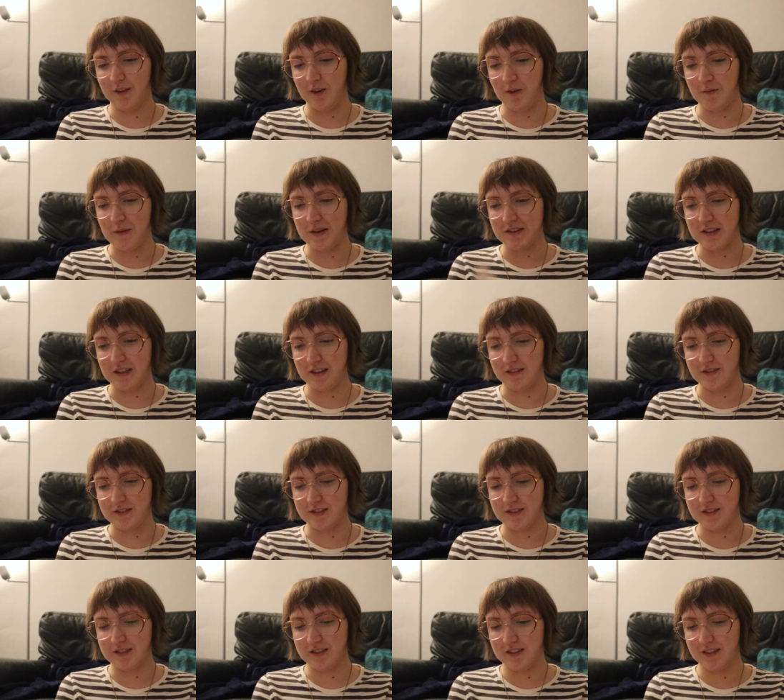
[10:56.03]
on my
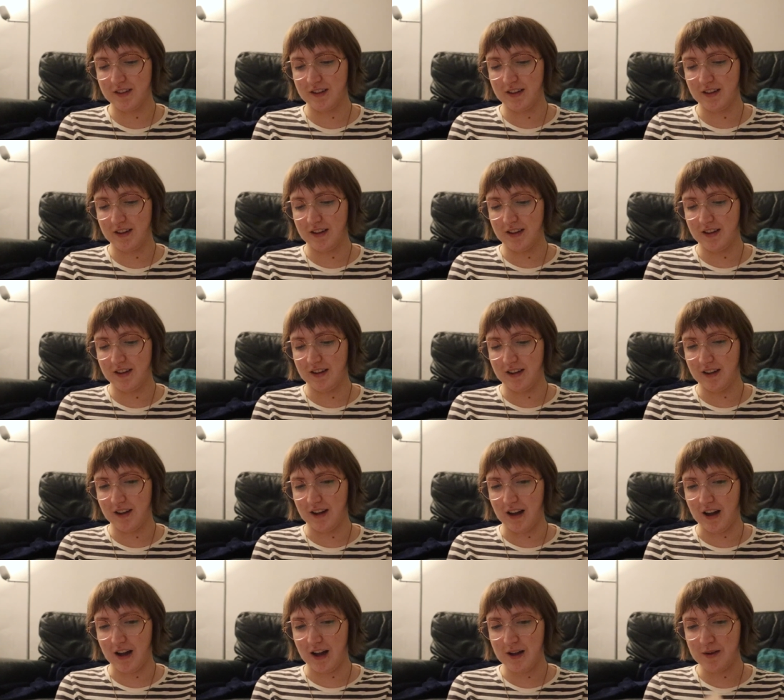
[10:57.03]
shelves.
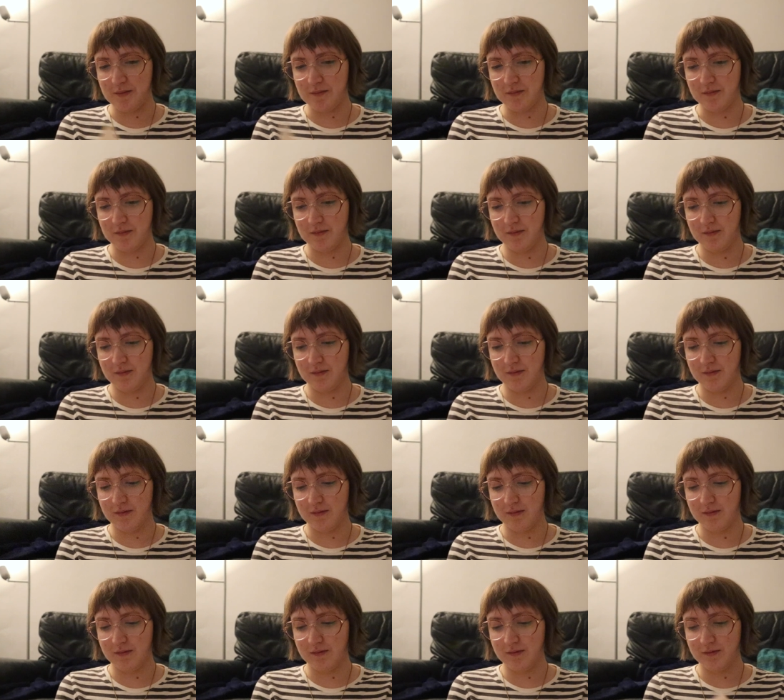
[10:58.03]
I'm
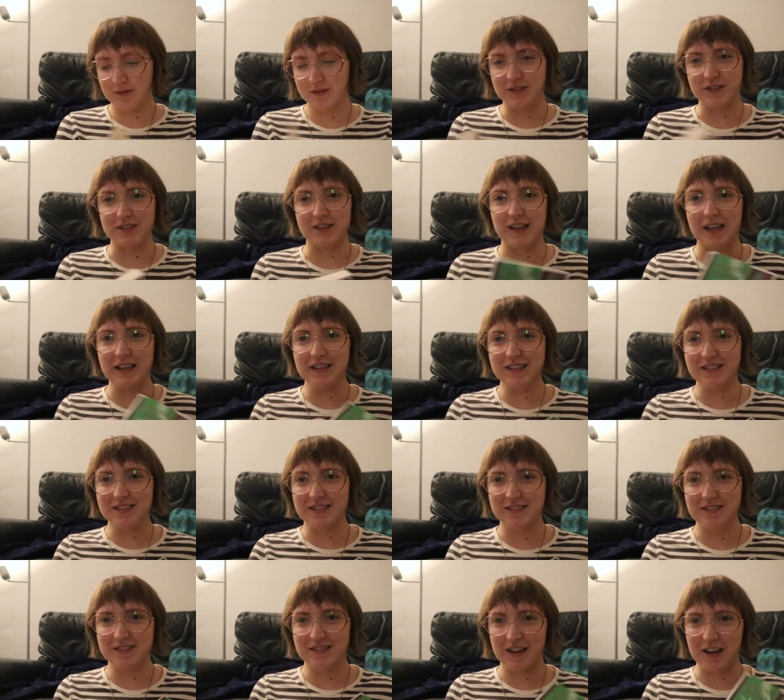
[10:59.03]

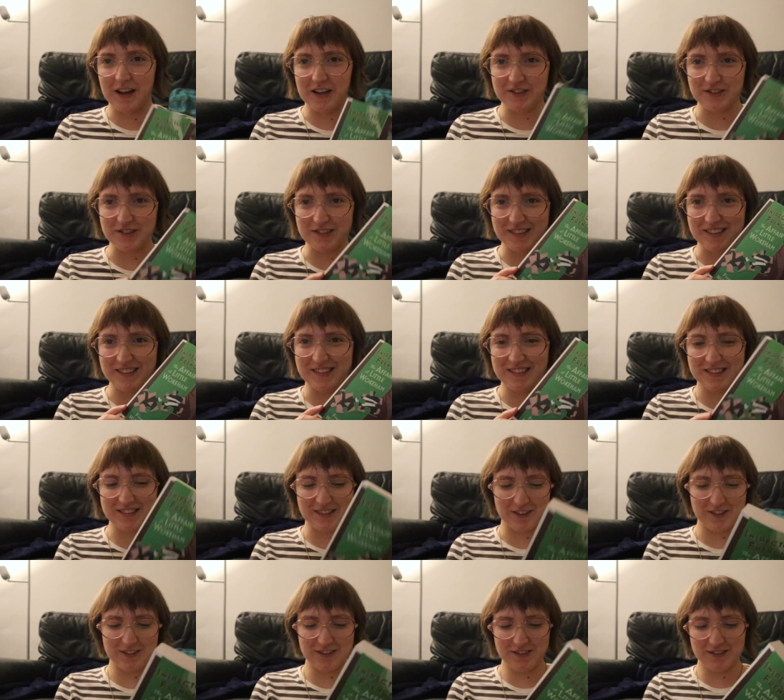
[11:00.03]
delighted, actually. This
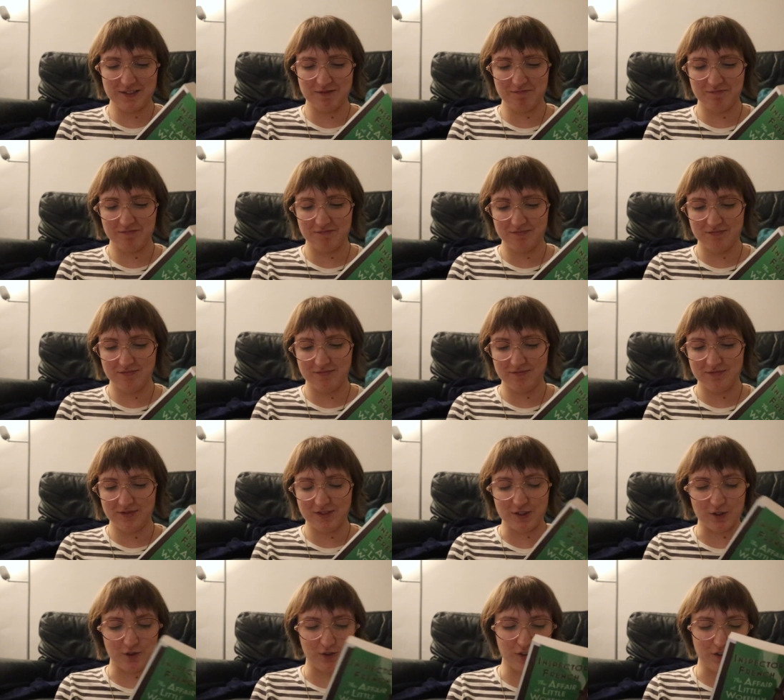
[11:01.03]
sounds
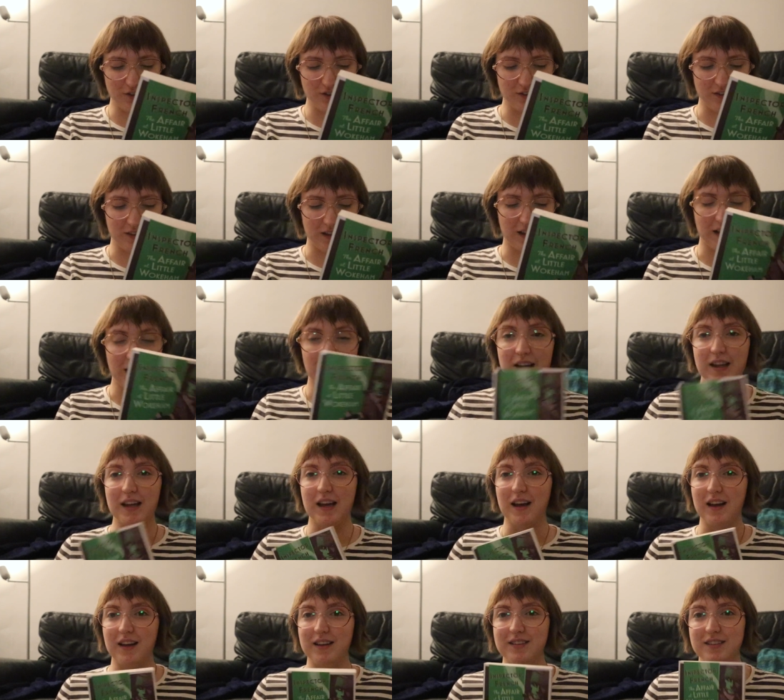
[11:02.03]
so cool, and I
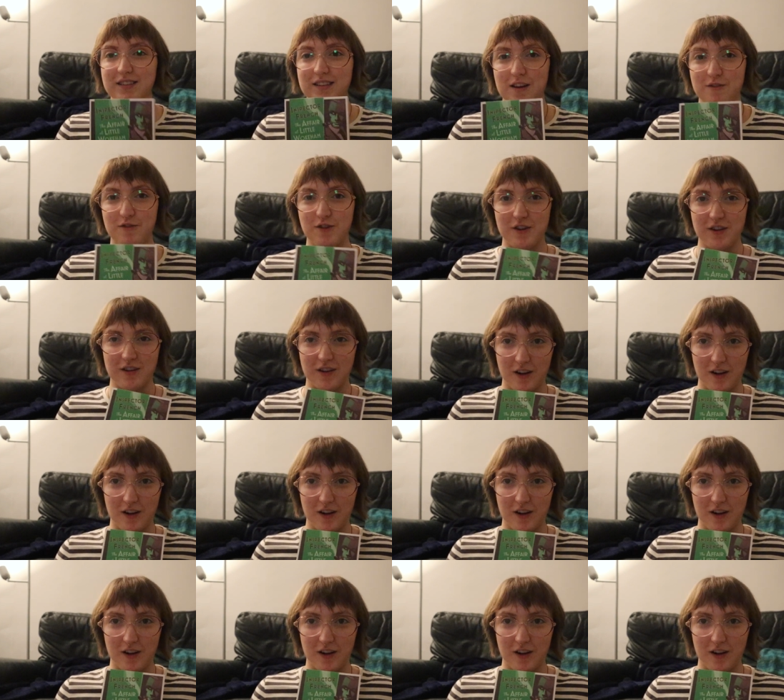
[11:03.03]
had never